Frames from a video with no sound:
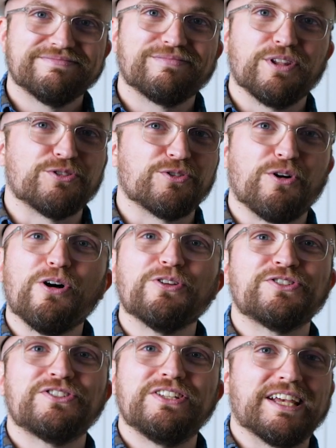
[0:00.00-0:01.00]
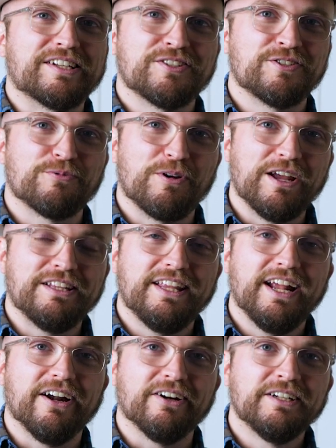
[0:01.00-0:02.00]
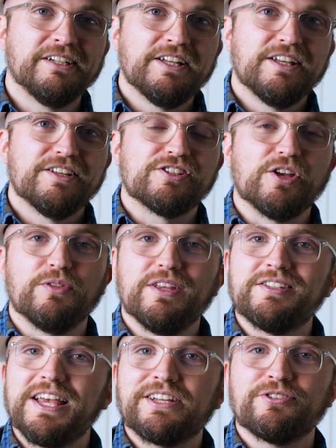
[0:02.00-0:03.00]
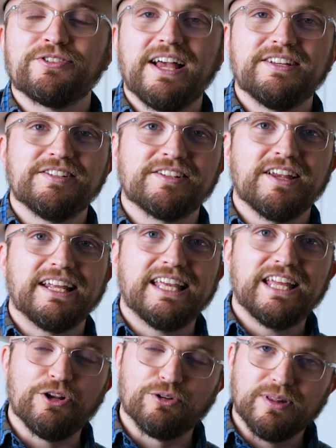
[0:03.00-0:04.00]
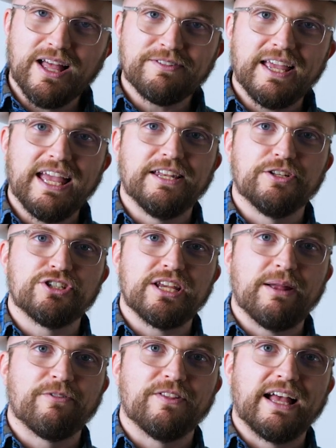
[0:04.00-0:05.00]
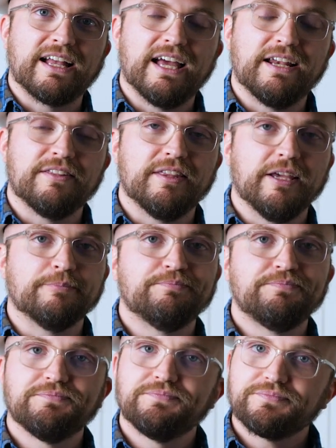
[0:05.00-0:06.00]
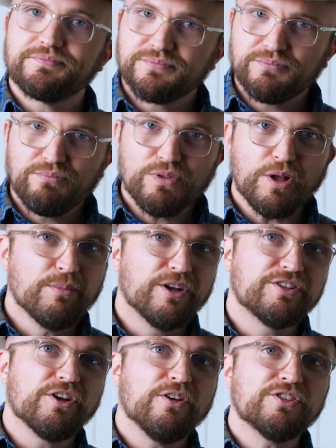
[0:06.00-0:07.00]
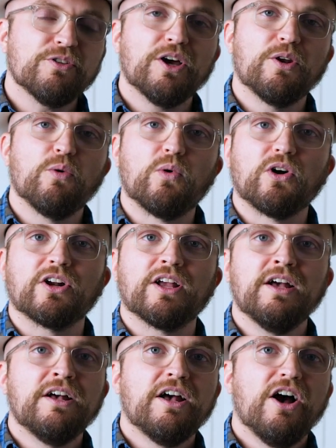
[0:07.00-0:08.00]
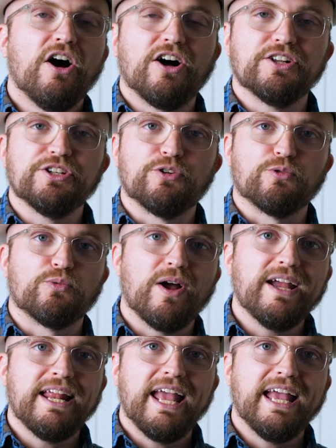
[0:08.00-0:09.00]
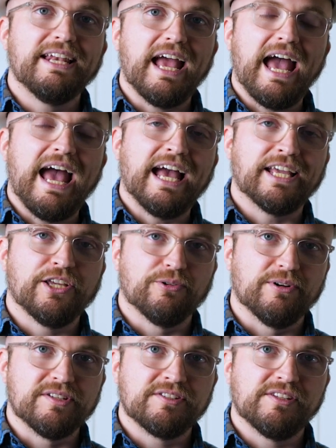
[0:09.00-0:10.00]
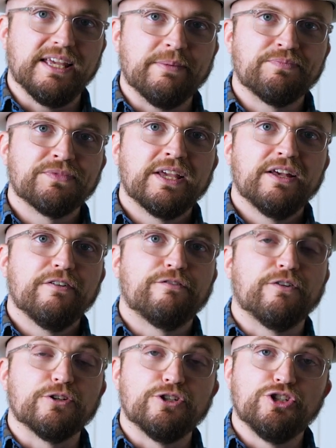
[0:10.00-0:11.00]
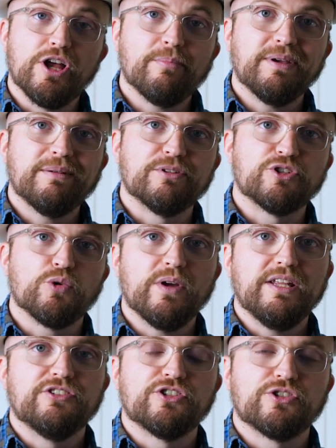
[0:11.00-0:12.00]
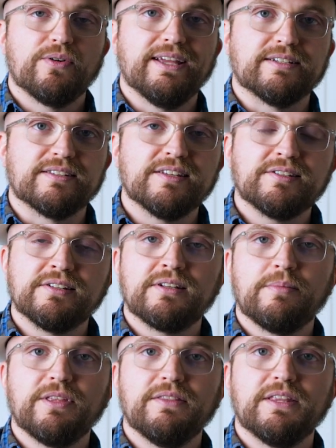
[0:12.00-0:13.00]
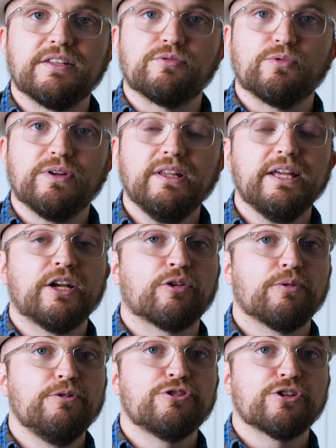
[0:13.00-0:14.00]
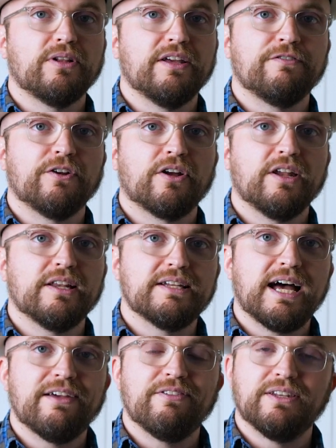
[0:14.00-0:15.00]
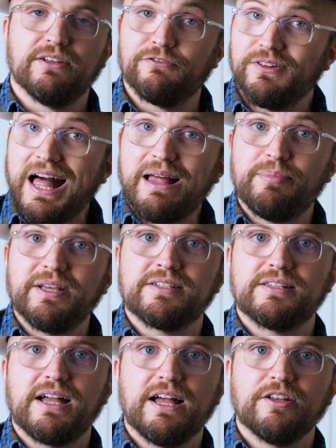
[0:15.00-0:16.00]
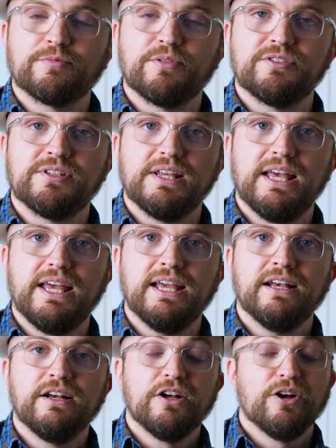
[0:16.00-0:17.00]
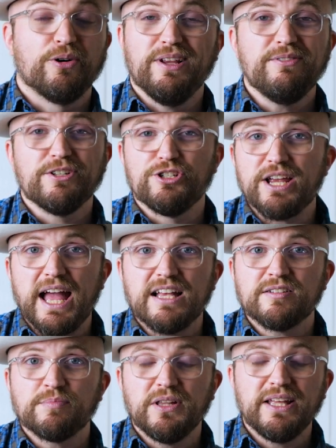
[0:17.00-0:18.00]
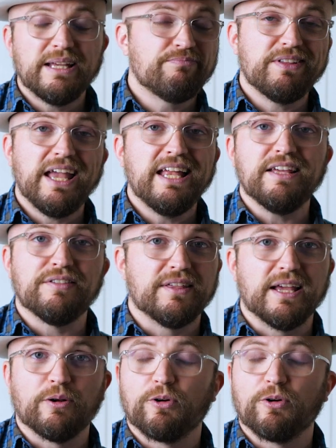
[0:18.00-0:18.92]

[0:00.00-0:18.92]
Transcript: Those are all sixths right there. So this exercise is going to get your left hand in shape for that kind of thing, but it's also going to work on your right hand accuracy for jumping between strings. This is something that's really crucial if you're going to dive into flat pick styles per se, or even jazz playing, anything.